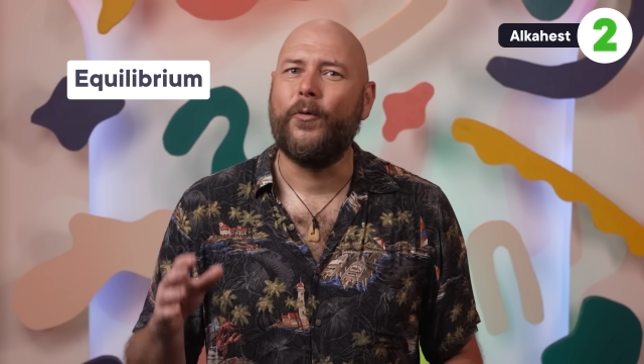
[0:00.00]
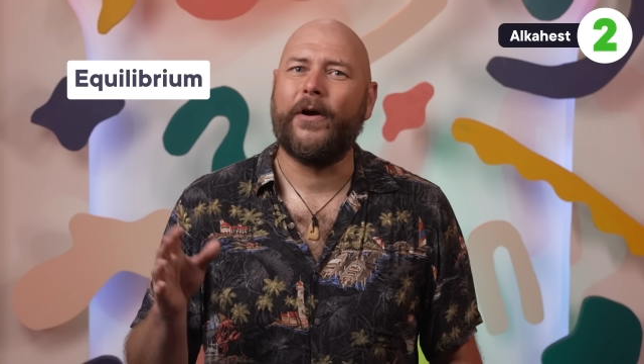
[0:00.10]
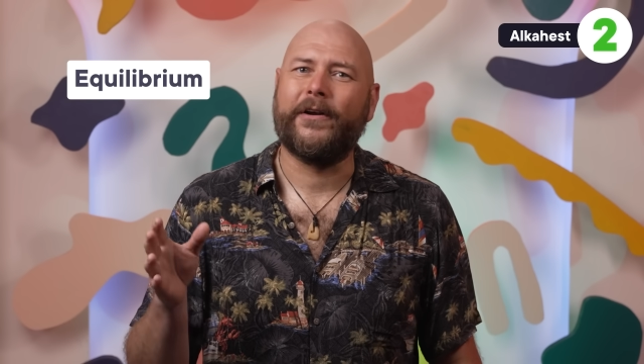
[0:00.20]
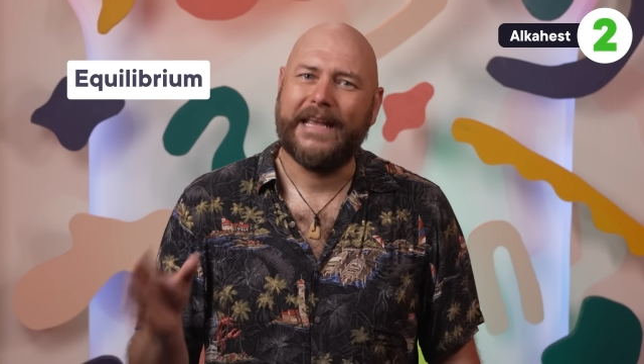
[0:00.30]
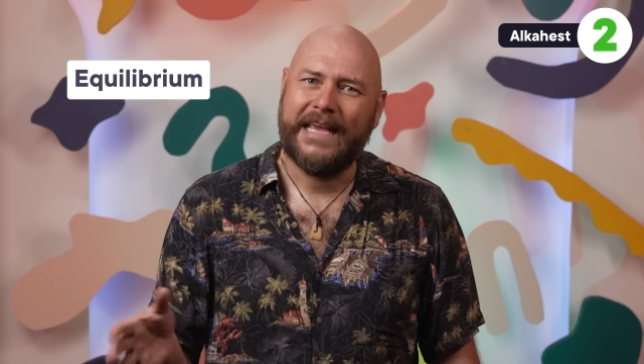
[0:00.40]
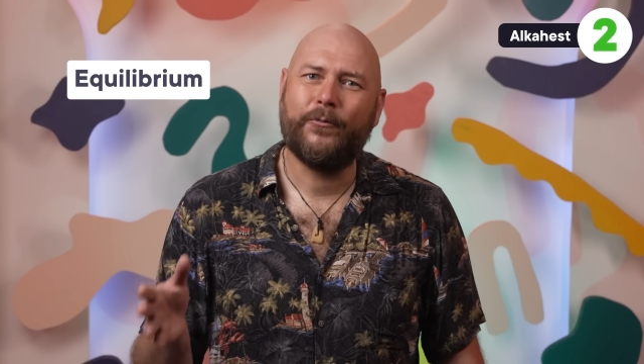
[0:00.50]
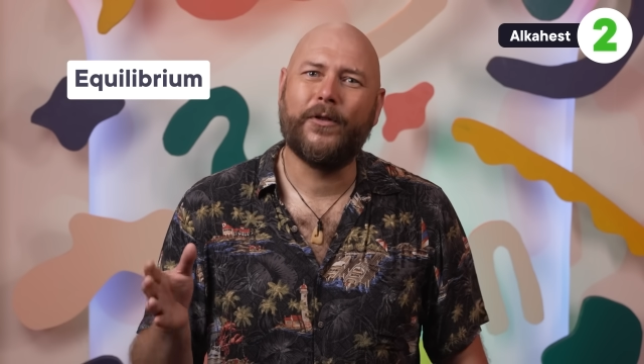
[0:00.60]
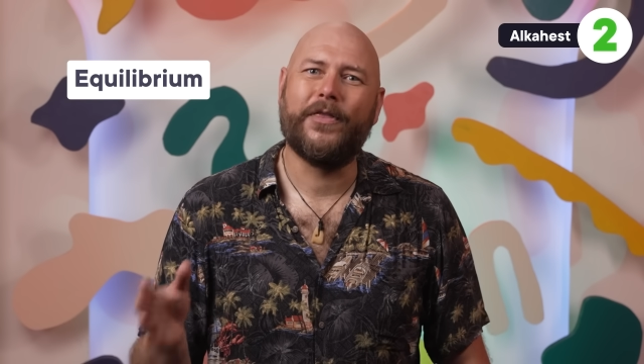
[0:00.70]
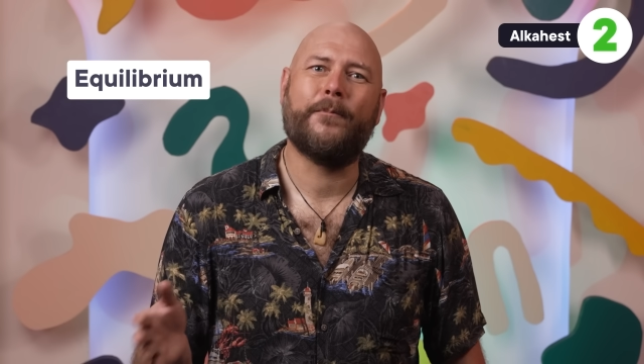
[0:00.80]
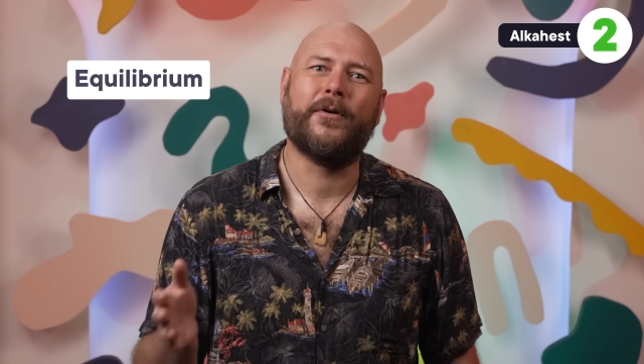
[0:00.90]
where an
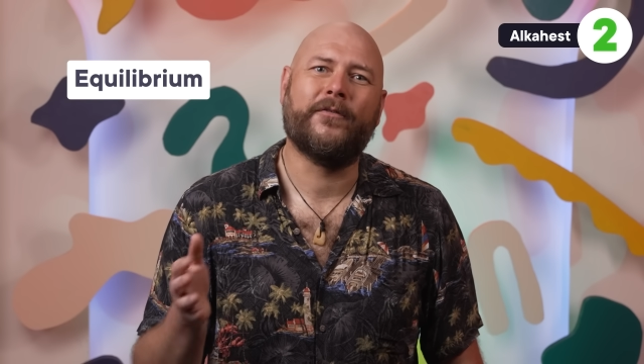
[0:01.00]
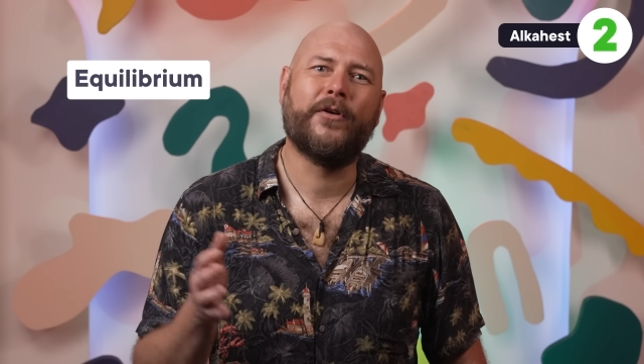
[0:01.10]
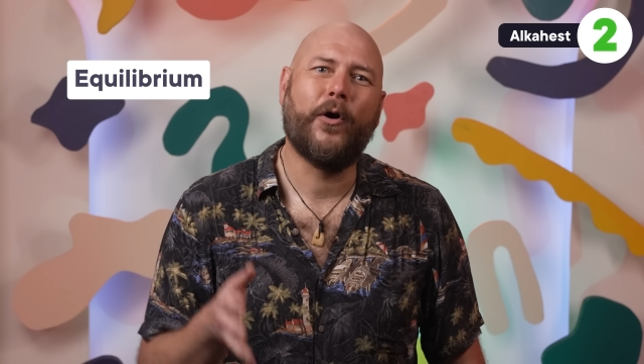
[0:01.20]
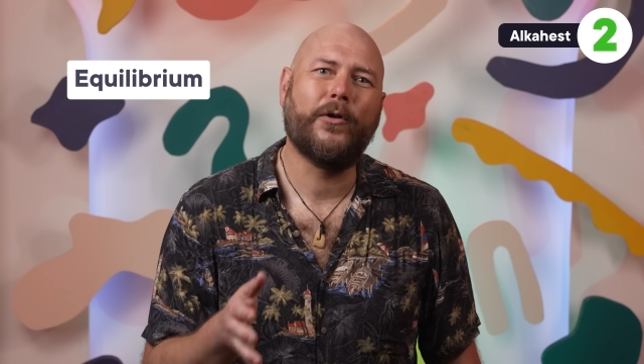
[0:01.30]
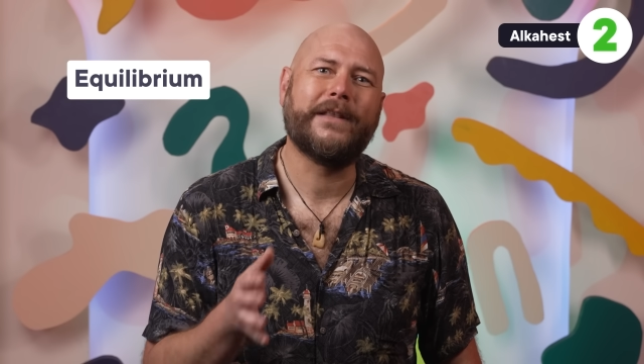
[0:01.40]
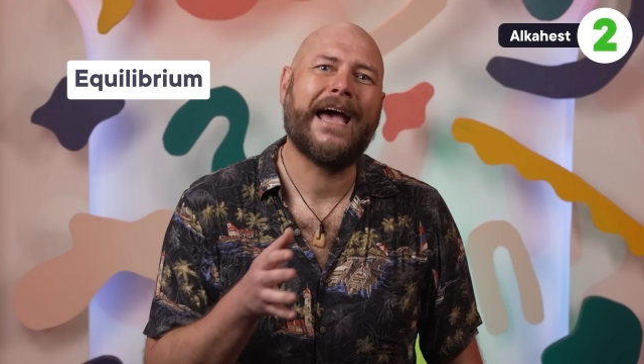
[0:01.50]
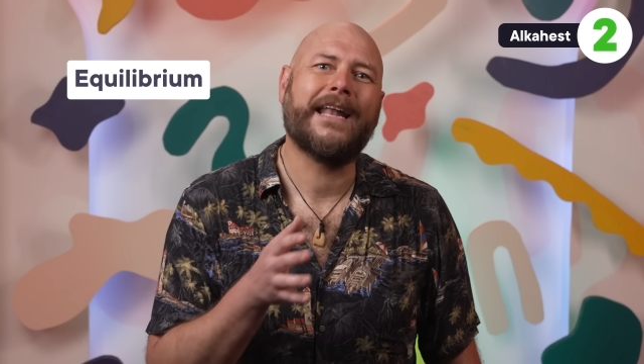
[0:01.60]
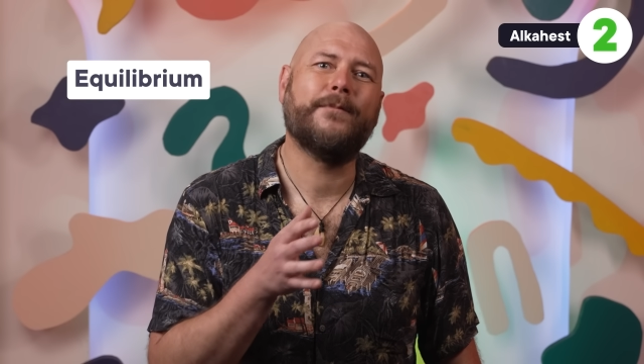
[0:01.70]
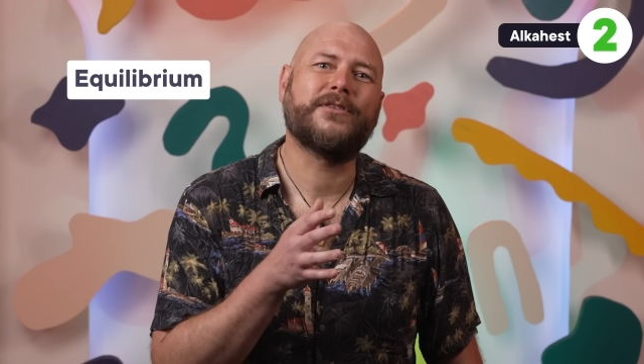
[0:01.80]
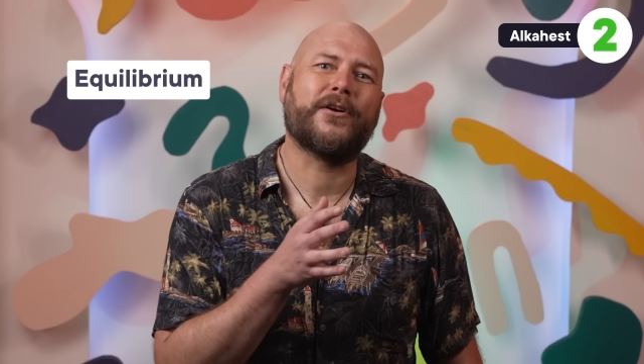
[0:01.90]
equal number of gold
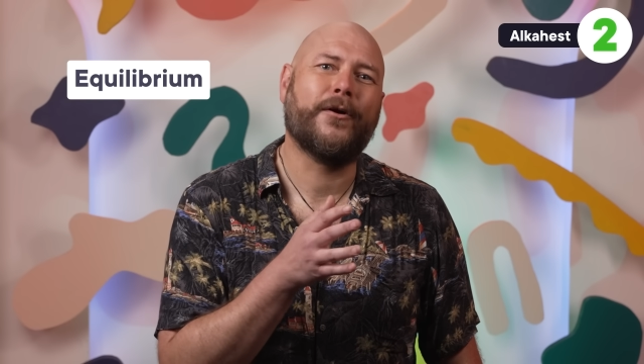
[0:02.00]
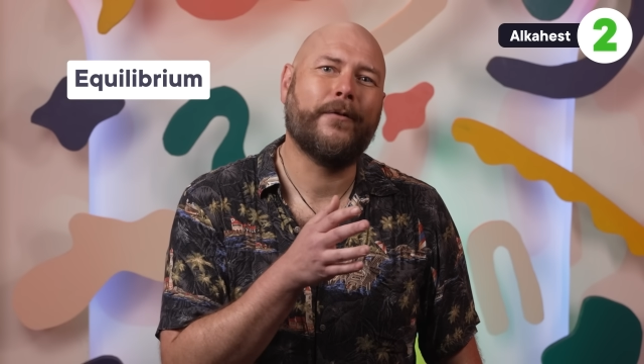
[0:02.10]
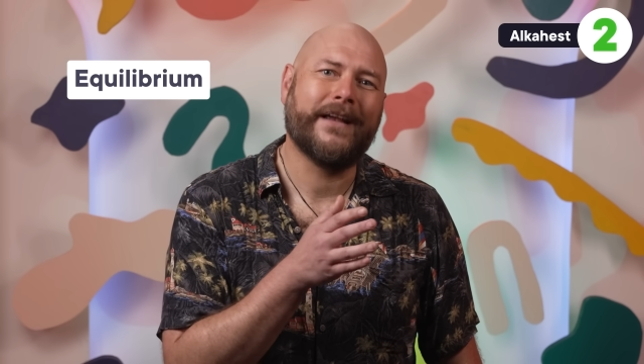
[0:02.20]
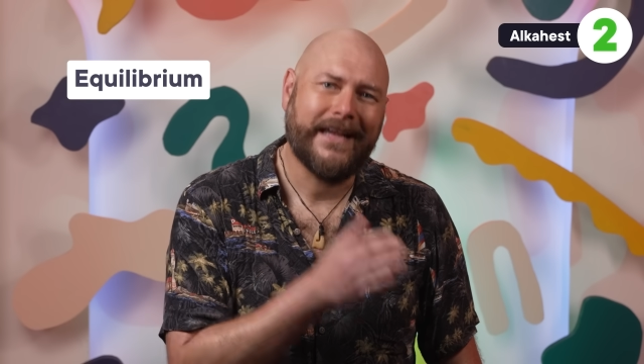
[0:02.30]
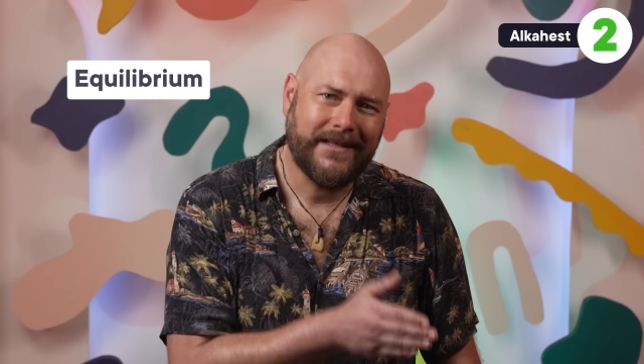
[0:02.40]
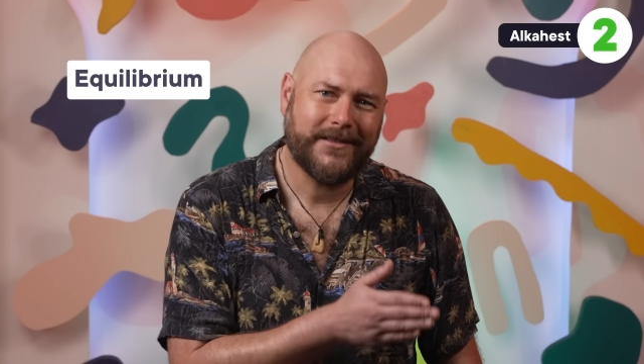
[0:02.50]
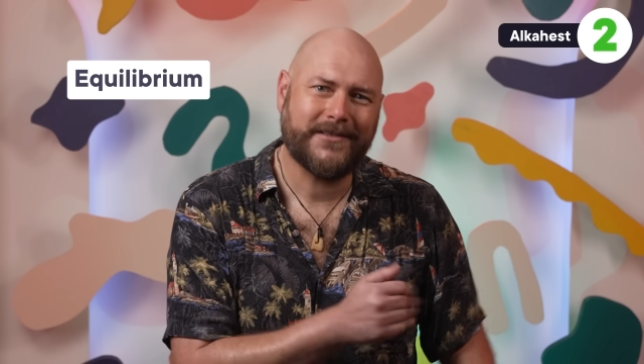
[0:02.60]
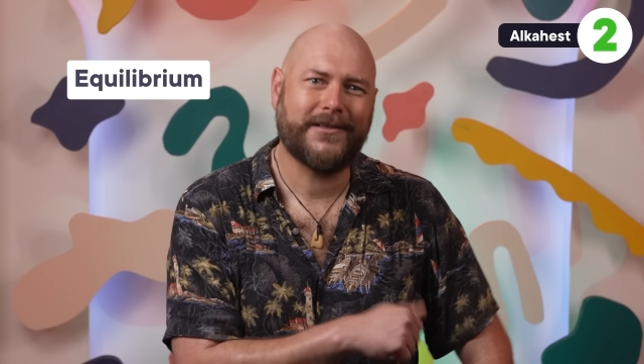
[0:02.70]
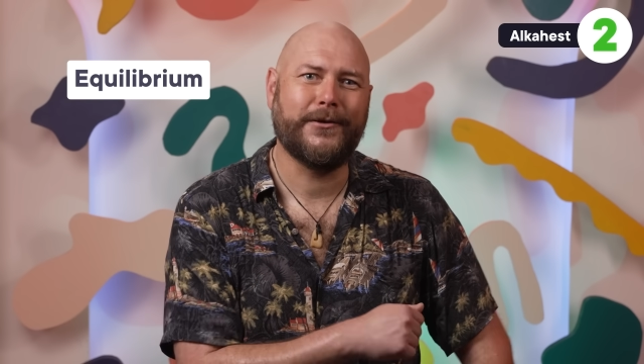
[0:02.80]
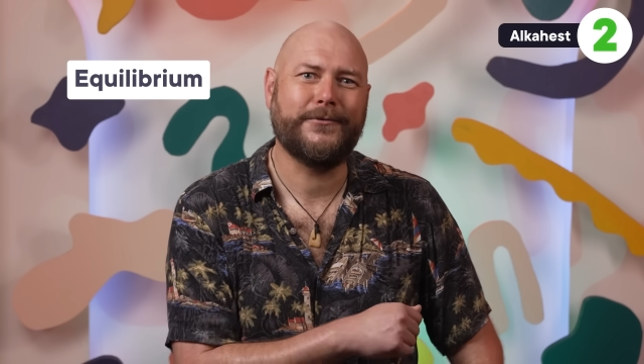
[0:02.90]
atoms are going into
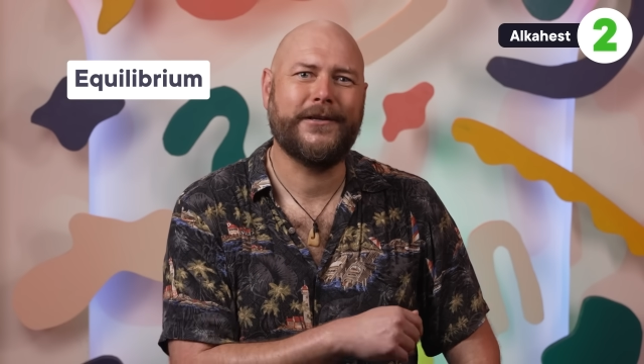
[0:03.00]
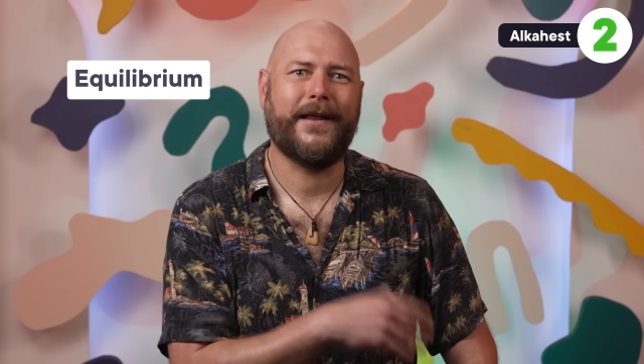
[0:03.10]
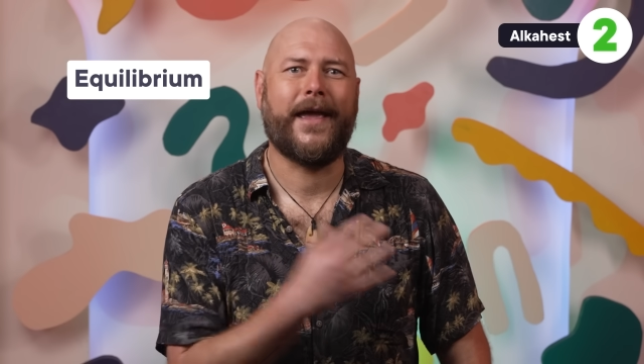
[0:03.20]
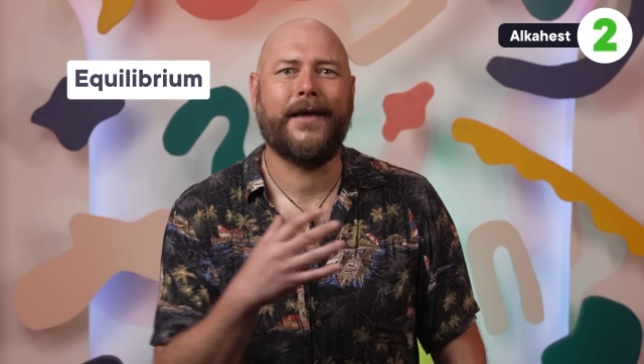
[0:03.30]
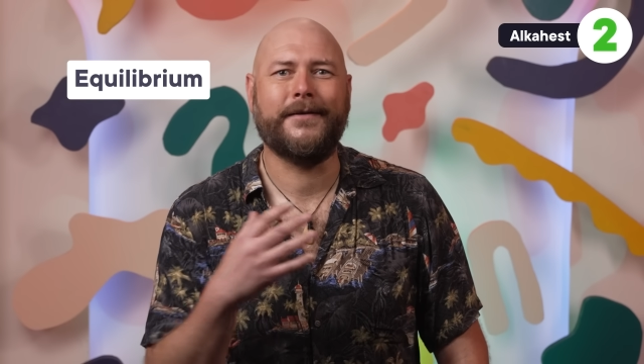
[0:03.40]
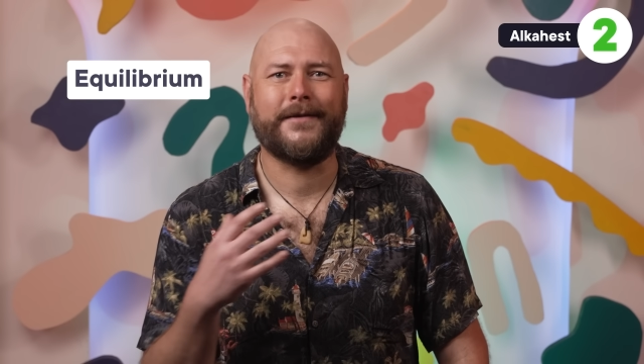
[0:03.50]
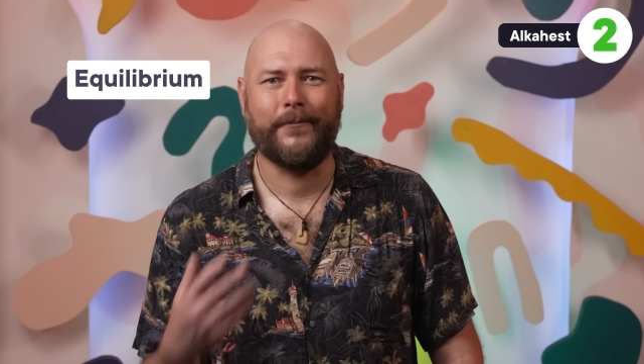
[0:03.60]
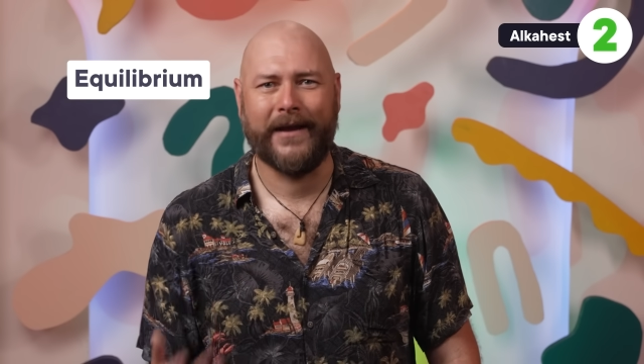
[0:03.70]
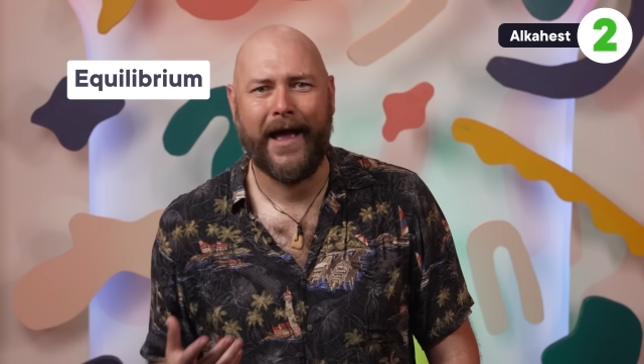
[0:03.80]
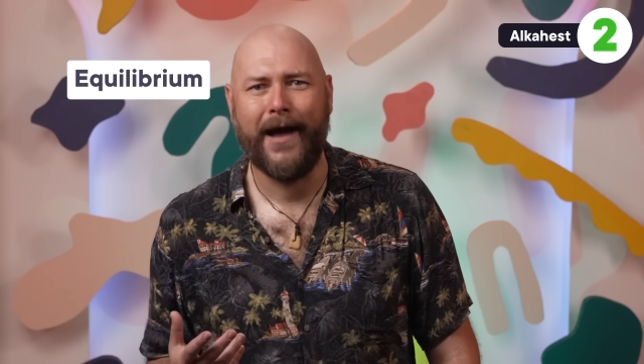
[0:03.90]
solution and coming